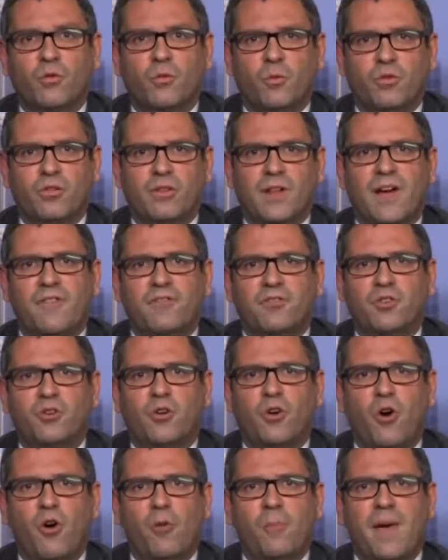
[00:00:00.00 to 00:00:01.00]
would love to
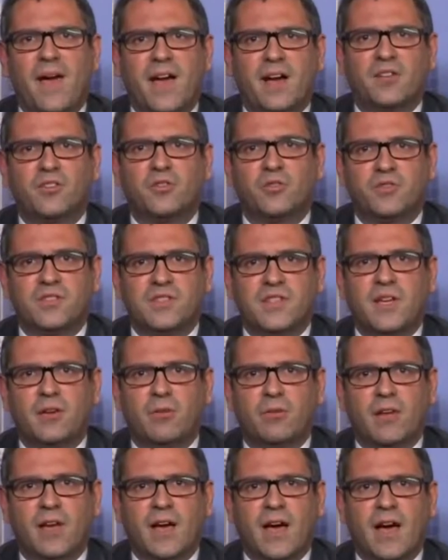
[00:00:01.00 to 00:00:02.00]
go back to
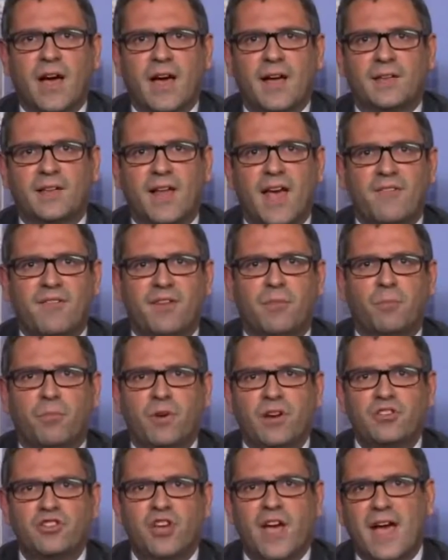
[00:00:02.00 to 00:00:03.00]
Syria and have a
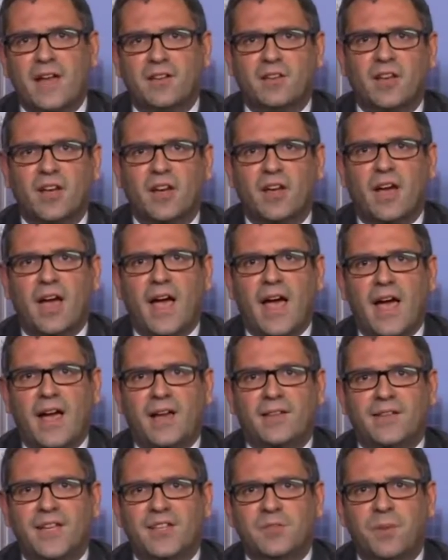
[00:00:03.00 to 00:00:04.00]
bridgehead uh,
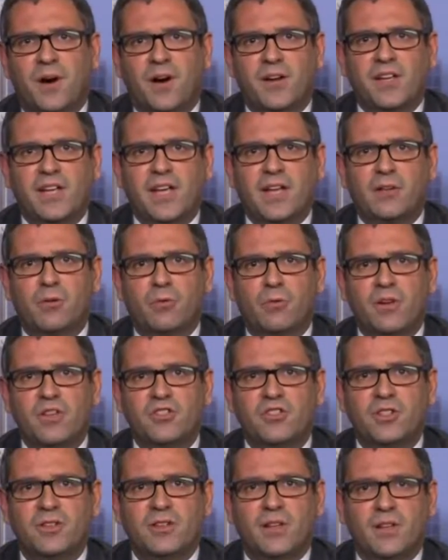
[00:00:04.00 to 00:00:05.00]
in that particular
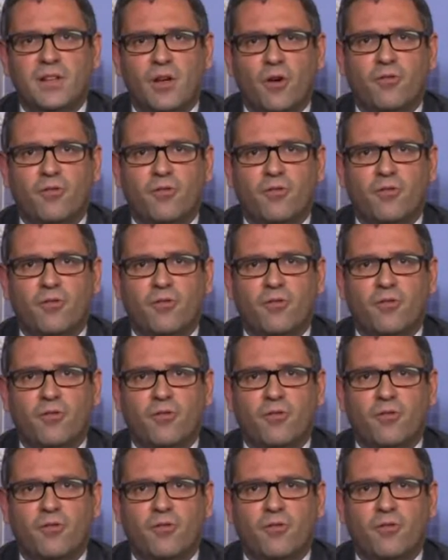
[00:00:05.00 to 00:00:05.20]
region,